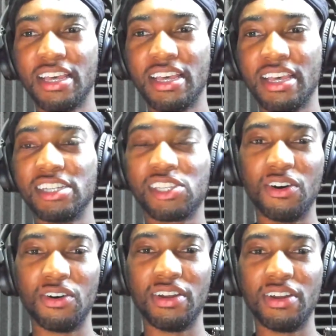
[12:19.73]

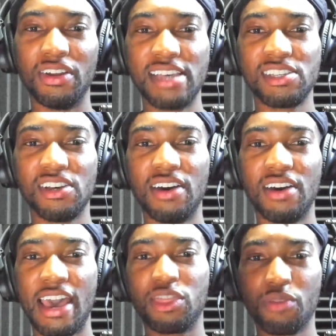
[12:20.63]
so that song
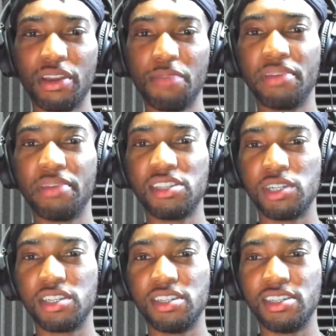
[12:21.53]
had 3 beat
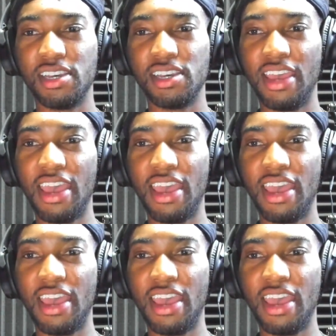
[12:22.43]
switches in it,